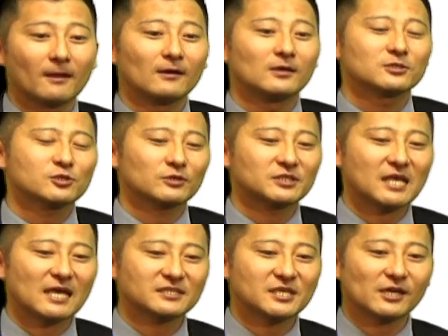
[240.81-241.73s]
So it
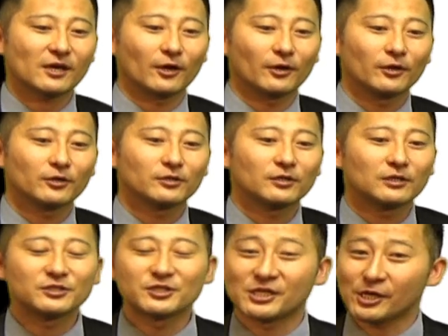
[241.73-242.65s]
says here,
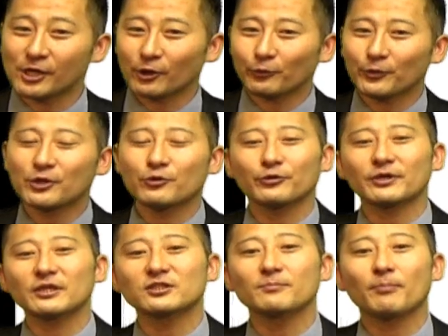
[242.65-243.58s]
Dear
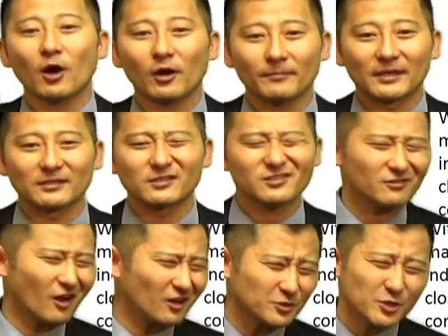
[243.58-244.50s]
Recruiting Department. So
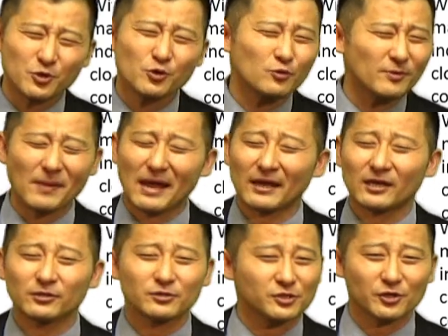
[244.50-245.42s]
not to whom it may
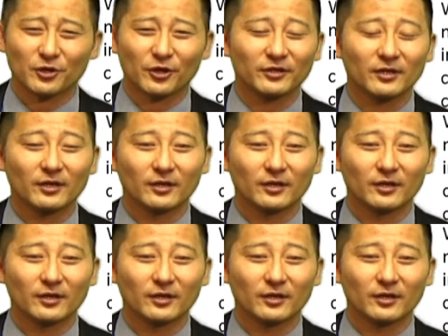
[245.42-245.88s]
concern.